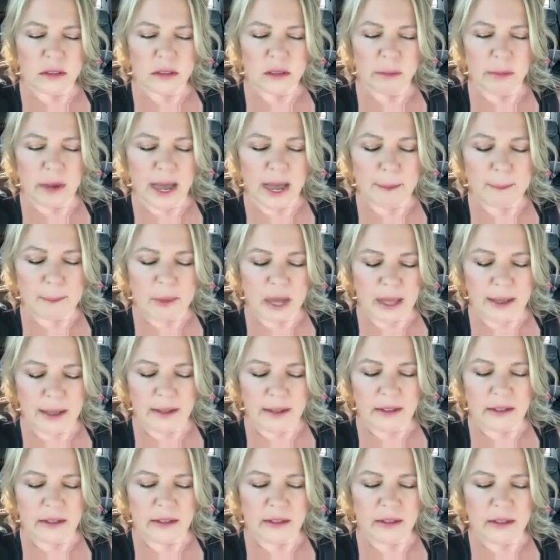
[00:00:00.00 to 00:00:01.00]
my
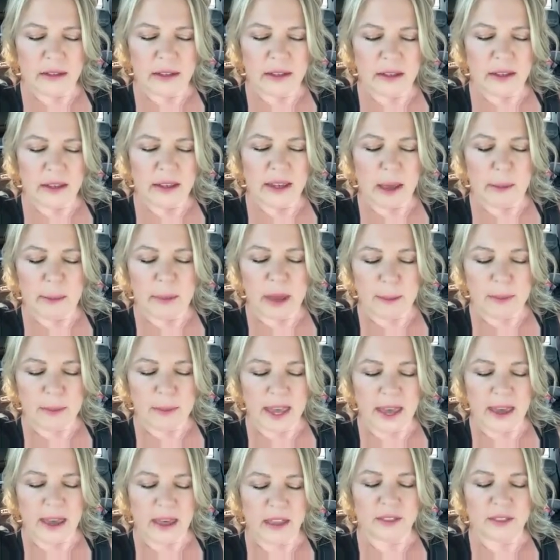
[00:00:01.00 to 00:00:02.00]
mind, and my
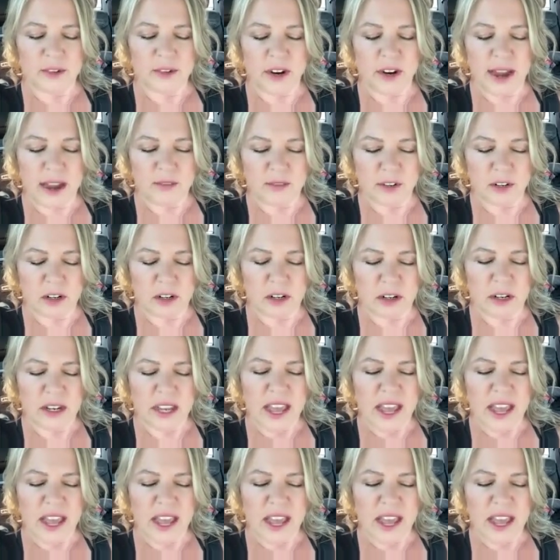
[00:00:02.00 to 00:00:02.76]
path forever.